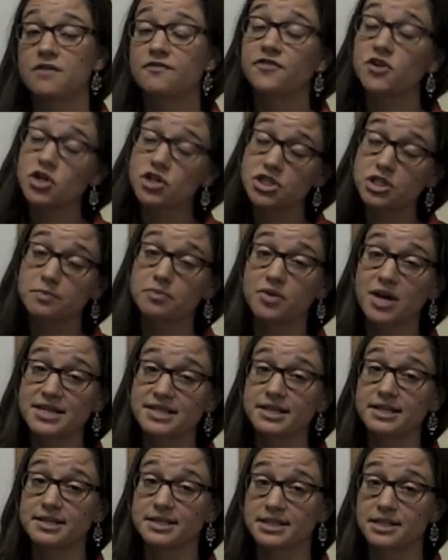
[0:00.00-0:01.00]
First, the
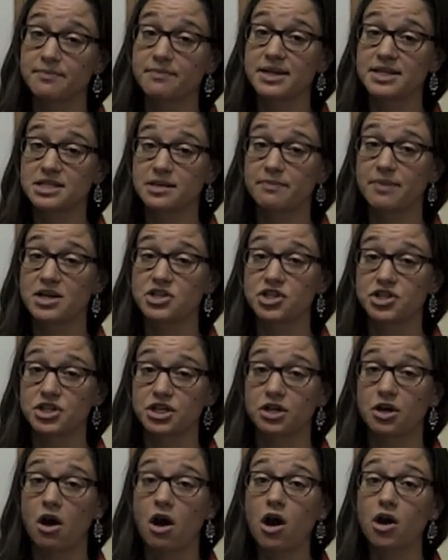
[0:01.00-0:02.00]
President submits a budget
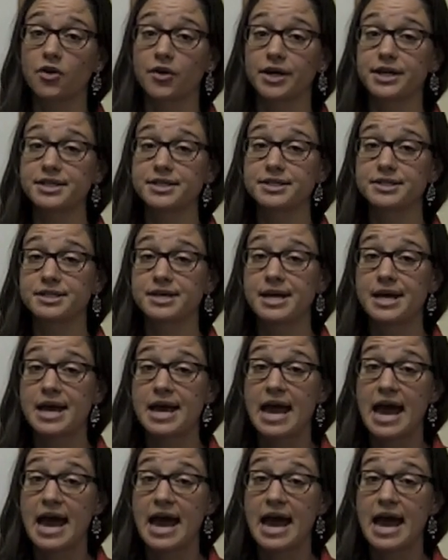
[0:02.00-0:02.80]
to Congress,